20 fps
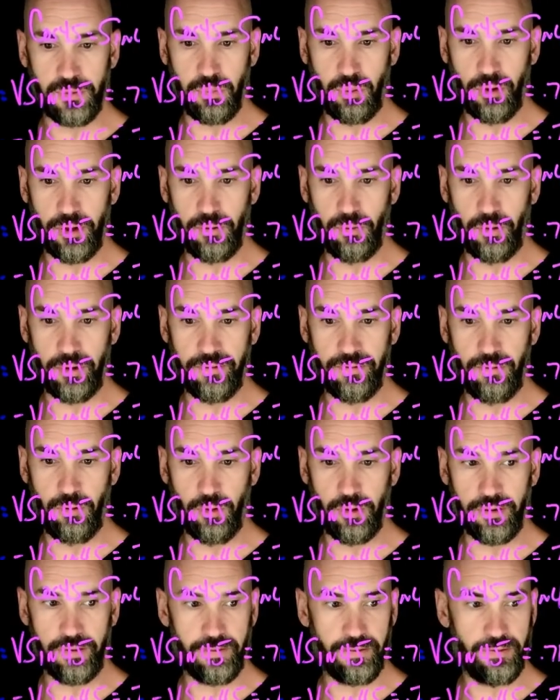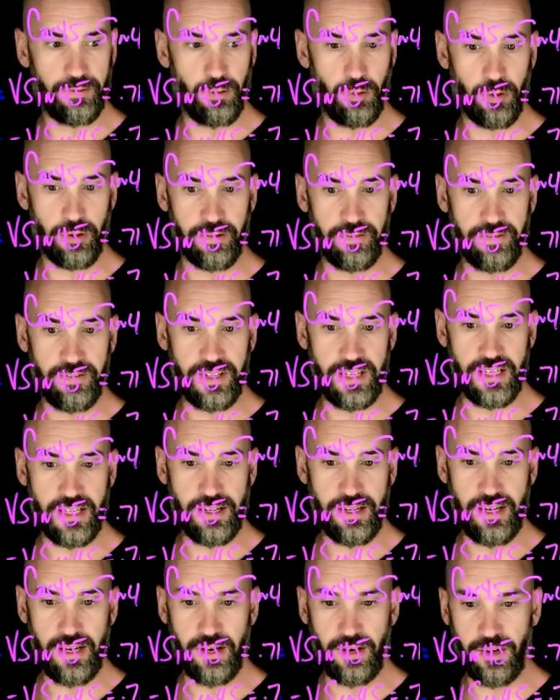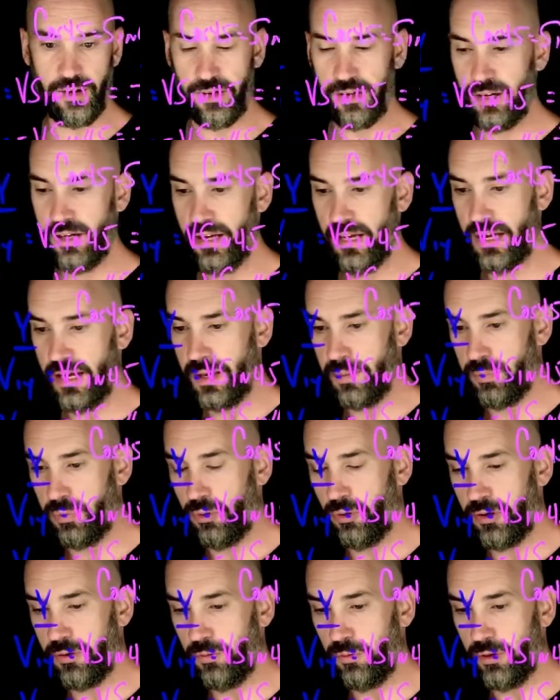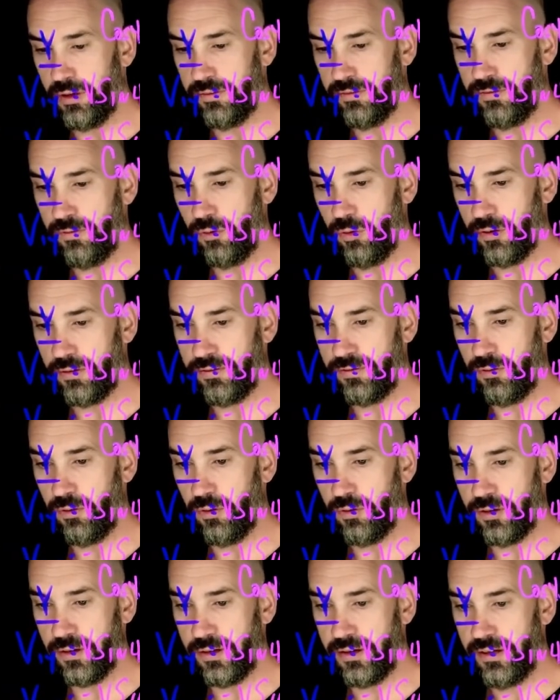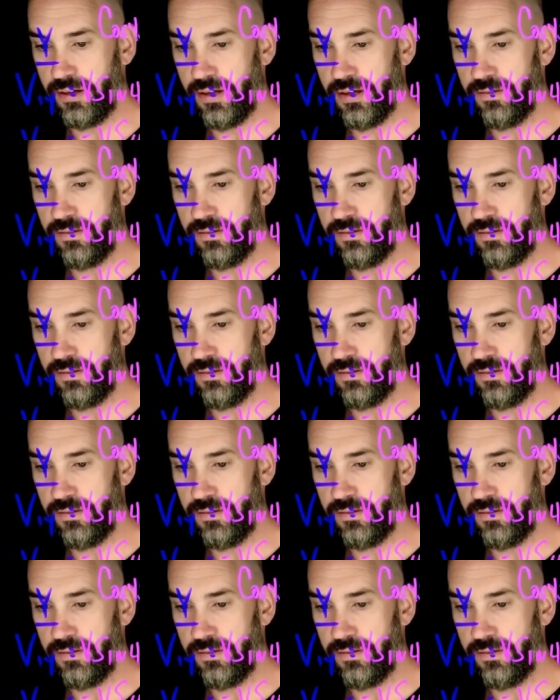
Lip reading: 0.144 v here and 0.144